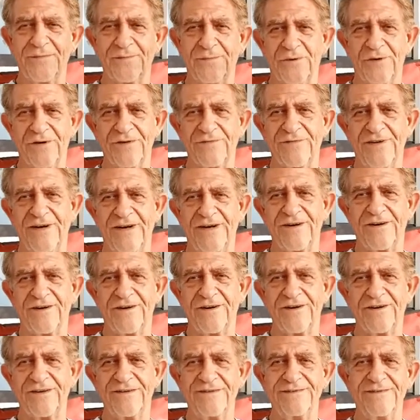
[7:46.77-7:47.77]
Puerto
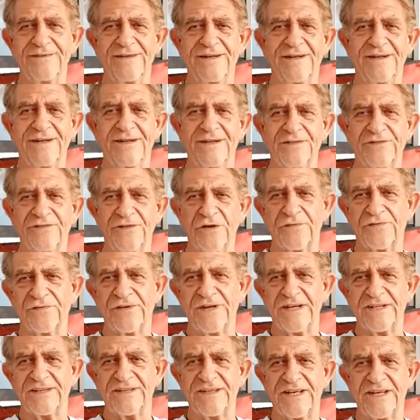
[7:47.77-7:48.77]
Vallarta. Don't
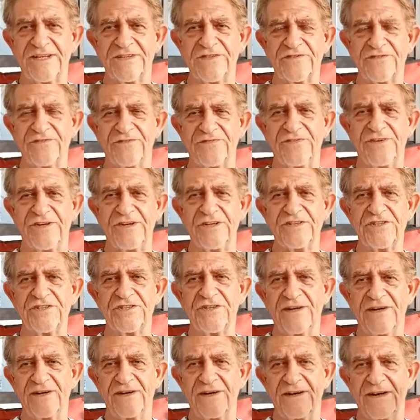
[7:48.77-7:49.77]
forget to kiss your
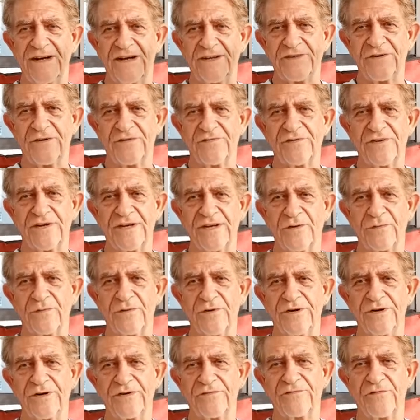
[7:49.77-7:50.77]
fish, and don't forget
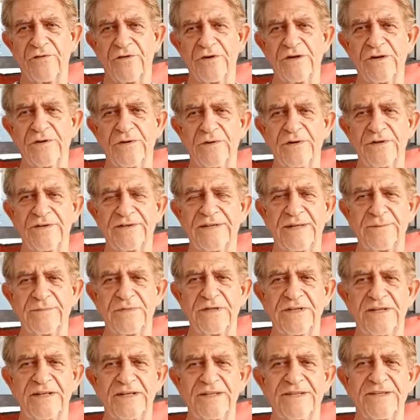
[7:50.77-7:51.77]
we're here for you anytime
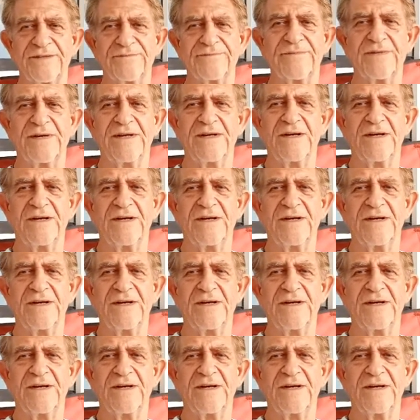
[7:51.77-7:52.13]
you need it,